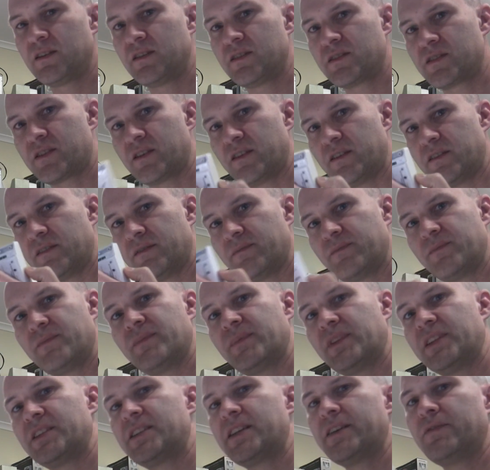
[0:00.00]
So
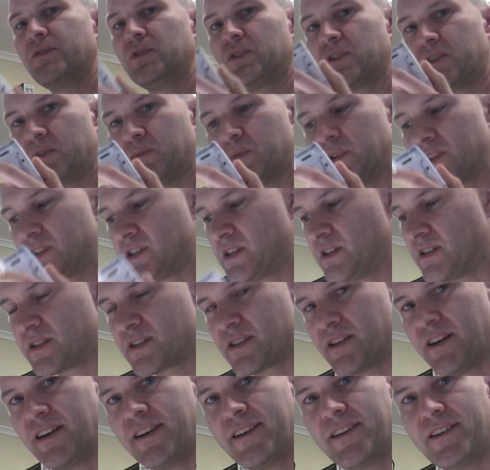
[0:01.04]
let's have a look at what's
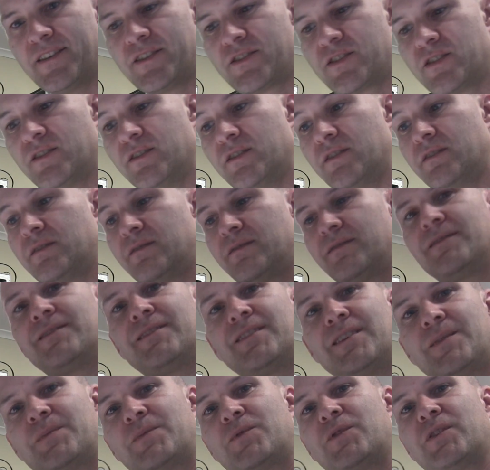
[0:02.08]
inside it too.
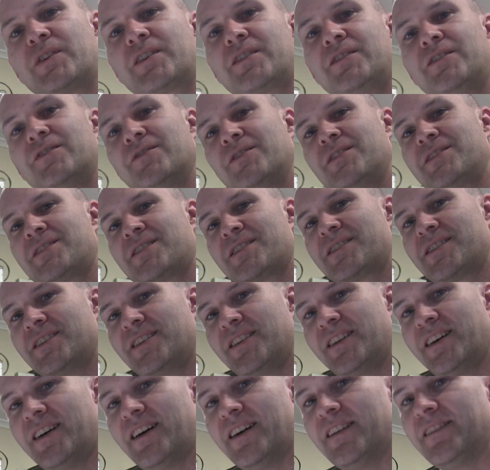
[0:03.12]
I'm quite curious to
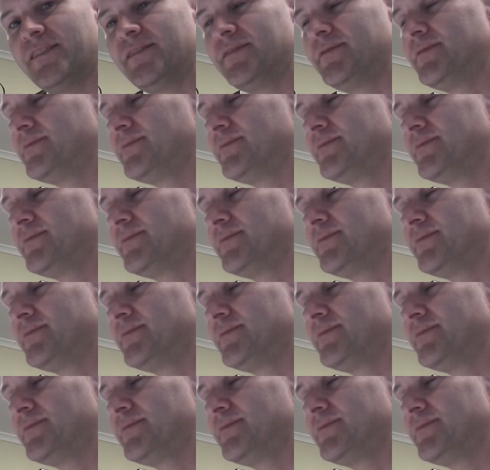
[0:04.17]
see that.